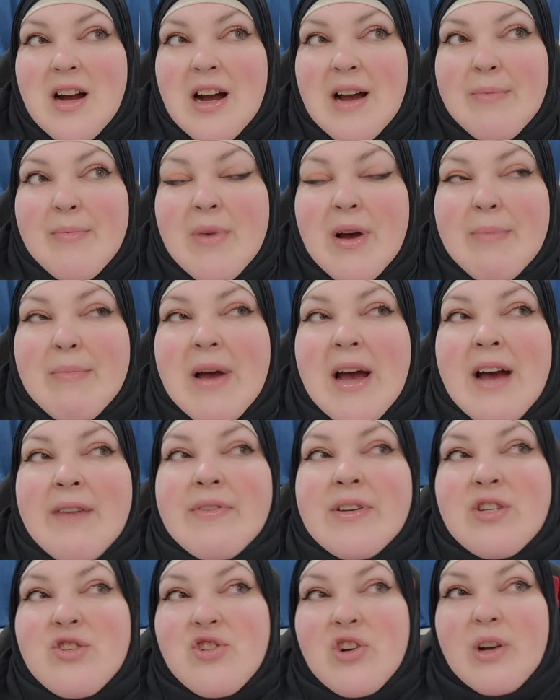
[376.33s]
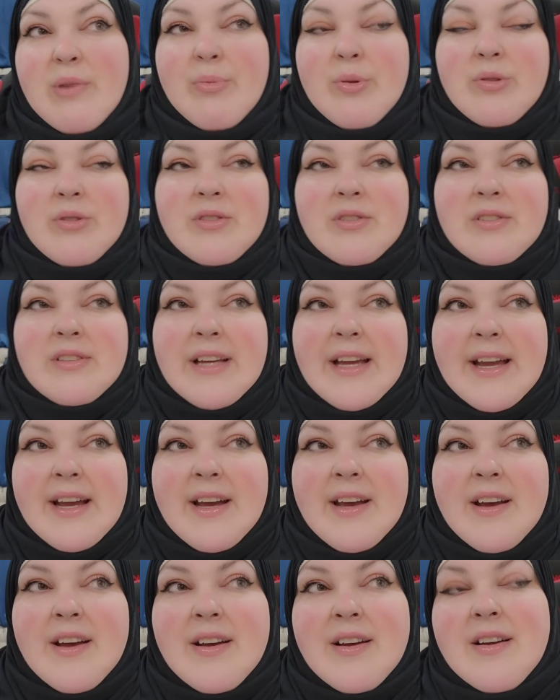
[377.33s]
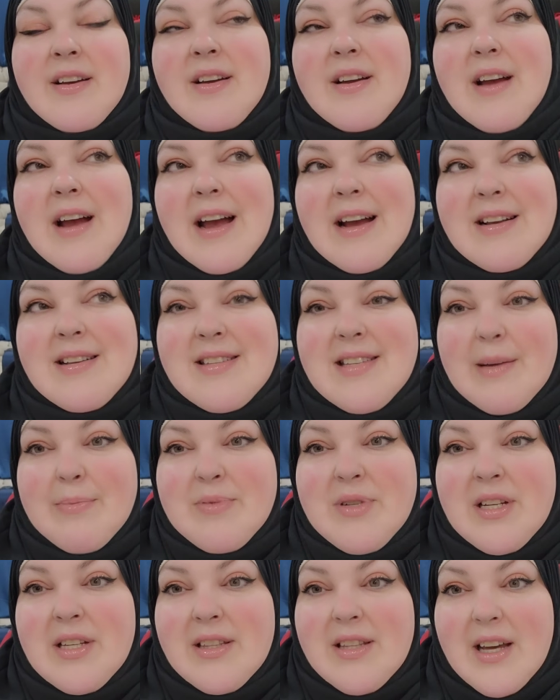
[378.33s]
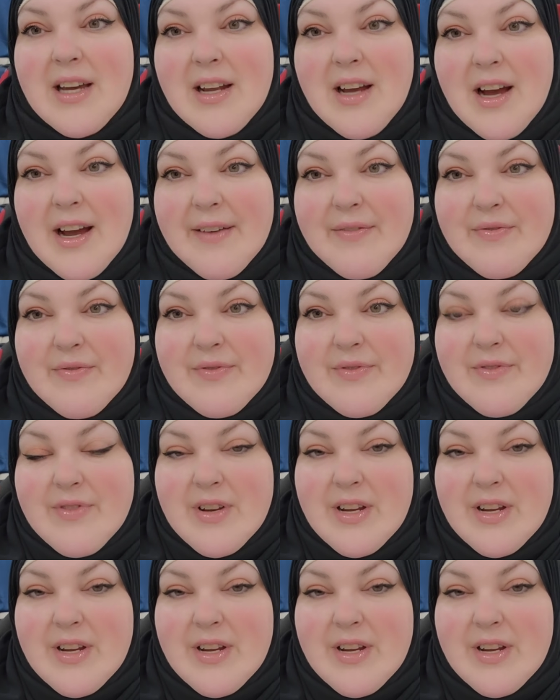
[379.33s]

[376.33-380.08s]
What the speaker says: I'm having trouble, like, accepting that I've